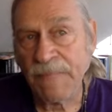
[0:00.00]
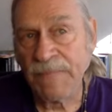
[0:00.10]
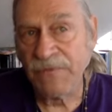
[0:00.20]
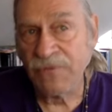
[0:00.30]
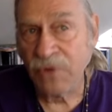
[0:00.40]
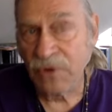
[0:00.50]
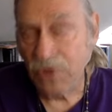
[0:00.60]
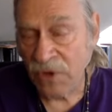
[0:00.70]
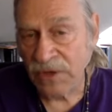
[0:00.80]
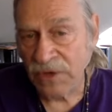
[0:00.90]
before
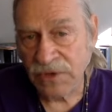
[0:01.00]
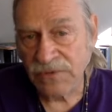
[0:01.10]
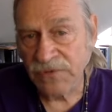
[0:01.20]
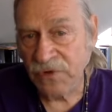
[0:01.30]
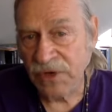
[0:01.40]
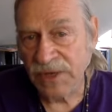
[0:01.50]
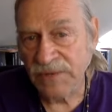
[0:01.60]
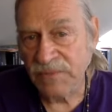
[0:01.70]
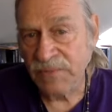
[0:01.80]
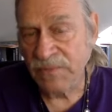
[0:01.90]
Jung and
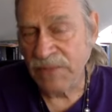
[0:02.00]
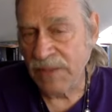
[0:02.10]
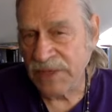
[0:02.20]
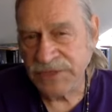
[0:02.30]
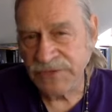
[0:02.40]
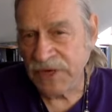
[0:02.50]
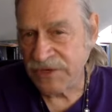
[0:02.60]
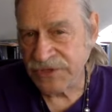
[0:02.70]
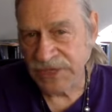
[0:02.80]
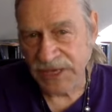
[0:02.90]
Freud, not much of an
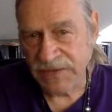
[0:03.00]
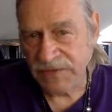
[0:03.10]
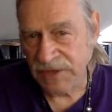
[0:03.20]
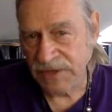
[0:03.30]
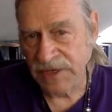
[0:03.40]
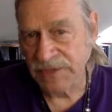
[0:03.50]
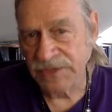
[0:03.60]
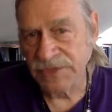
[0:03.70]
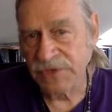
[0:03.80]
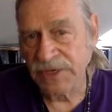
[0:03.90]
understanding of the
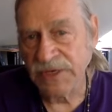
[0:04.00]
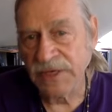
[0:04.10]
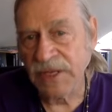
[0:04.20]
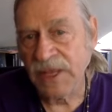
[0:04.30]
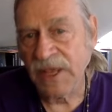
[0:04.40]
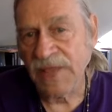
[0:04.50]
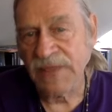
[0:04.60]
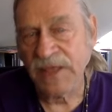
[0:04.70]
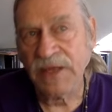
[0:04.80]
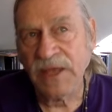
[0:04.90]
unconscious, right? And
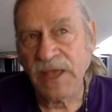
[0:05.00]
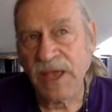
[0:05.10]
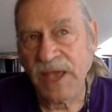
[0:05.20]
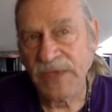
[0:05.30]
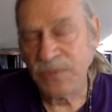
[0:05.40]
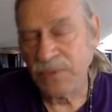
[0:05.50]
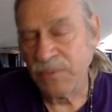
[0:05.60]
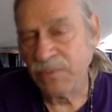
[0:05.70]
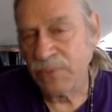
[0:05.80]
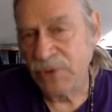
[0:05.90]
then as we
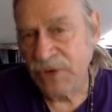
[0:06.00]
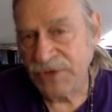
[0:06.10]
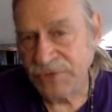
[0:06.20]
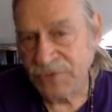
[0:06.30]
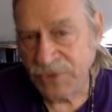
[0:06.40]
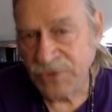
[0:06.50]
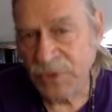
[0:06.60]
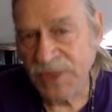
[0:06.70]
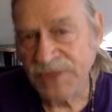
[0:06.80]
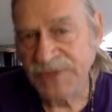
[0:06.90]
progress through the
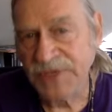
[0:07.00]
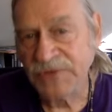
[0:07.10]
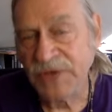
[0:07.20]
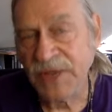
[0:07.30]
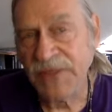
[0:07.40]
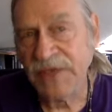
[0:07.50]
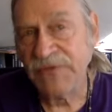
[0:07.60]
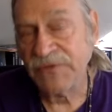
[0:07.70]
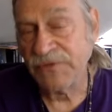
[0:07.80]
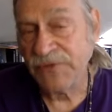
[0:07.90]
20th century, I think of
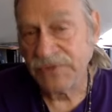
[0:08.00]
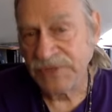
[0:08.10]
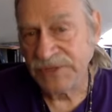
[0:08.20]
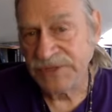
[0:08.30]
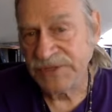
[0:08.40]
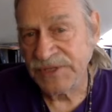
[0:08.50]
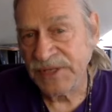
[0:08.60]
the 50s,